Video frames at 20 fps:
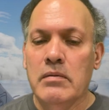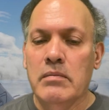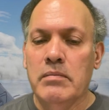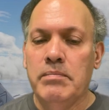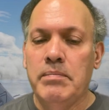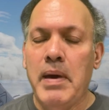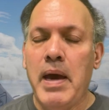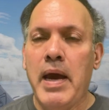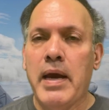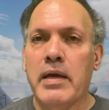
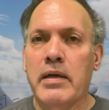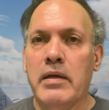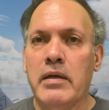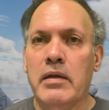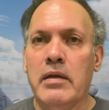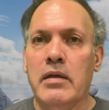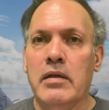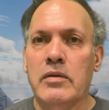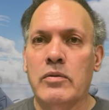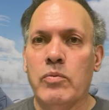packing it
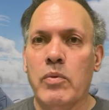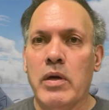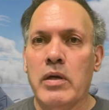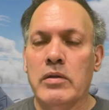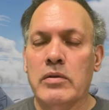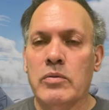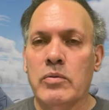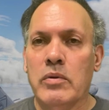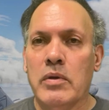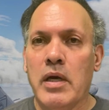as well
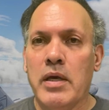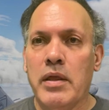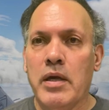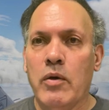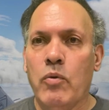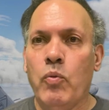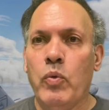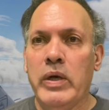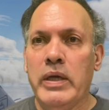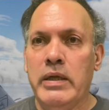as I think
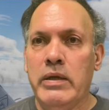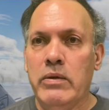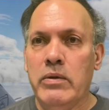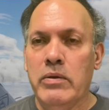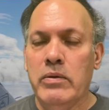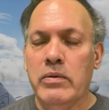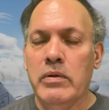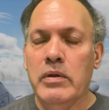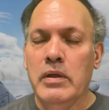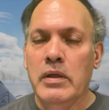we
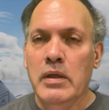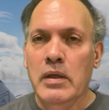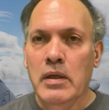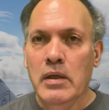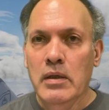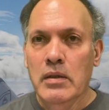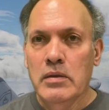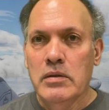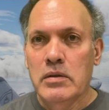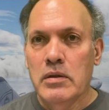do.
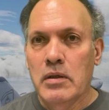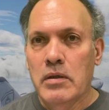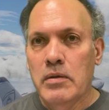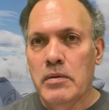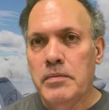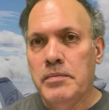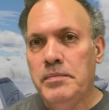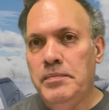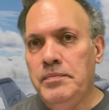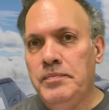
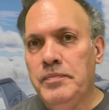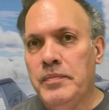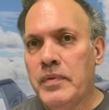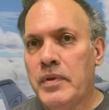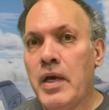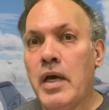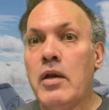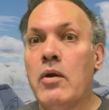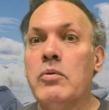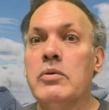So
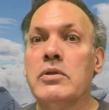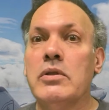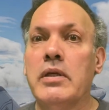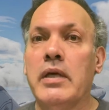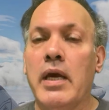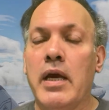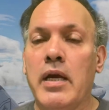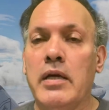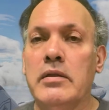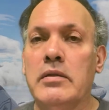not always the
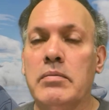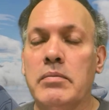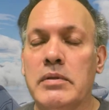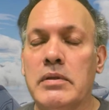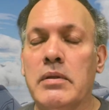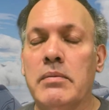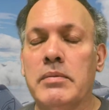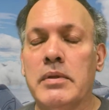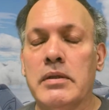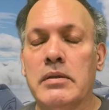case, but
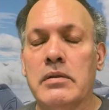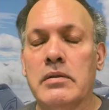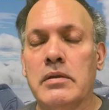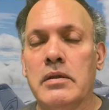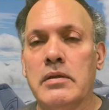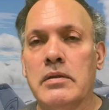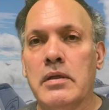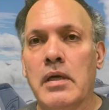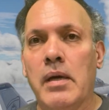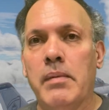sometimes it
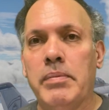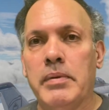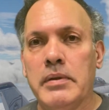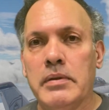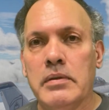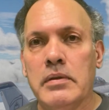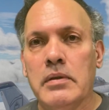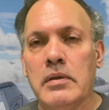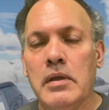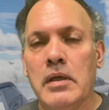does happen.
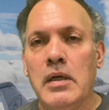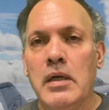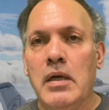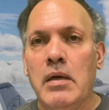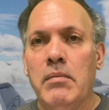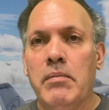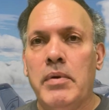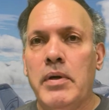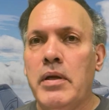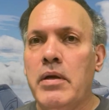
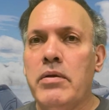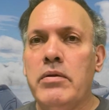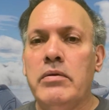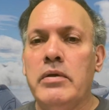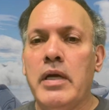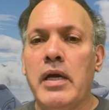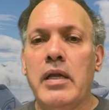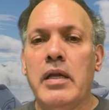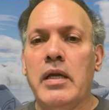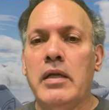But other than
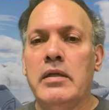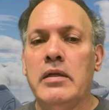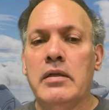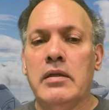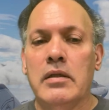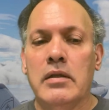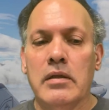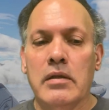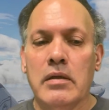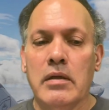
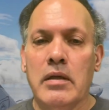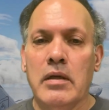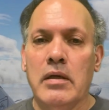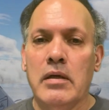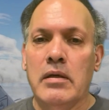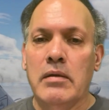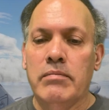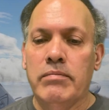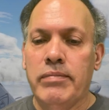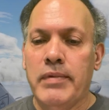
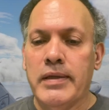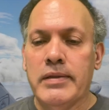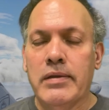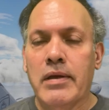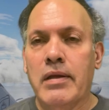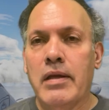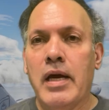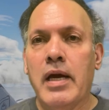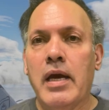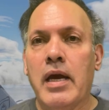that, that's
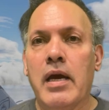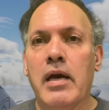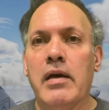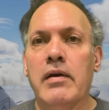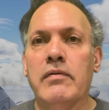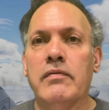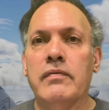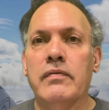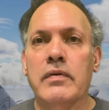all I have.